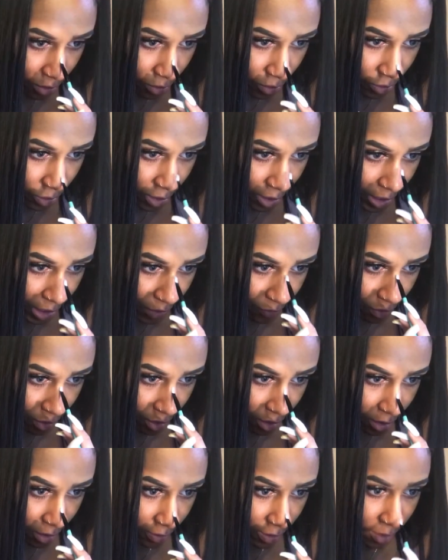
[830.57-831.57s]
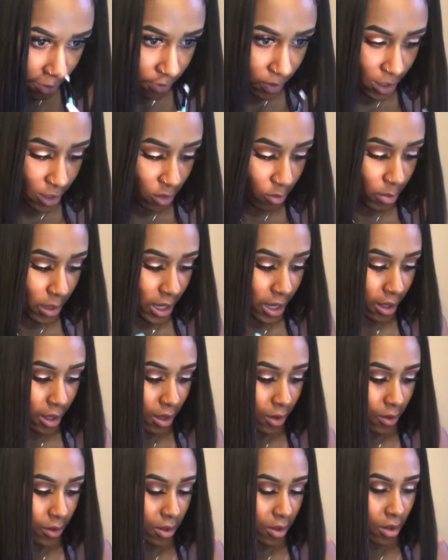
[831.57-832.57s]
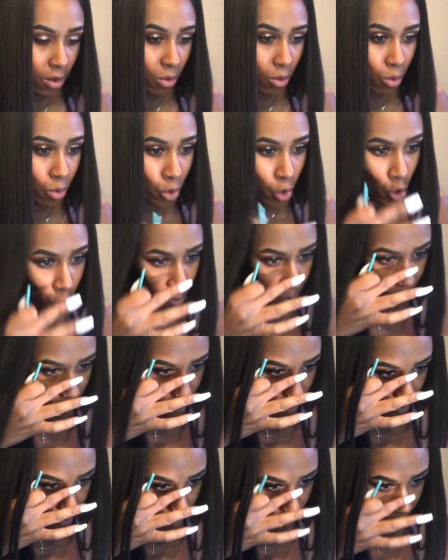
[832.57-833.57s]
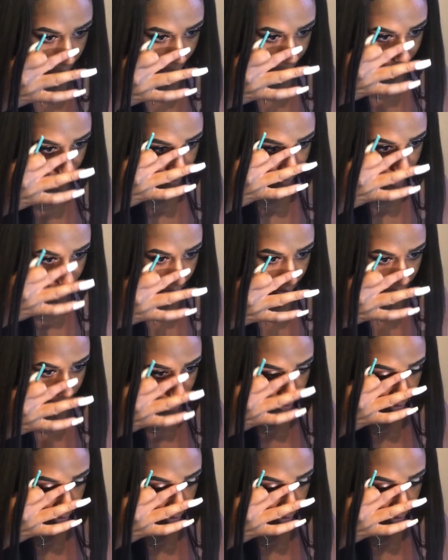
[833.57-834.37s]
oh, you could have your ugly face back. I was like, whoop, time to fight.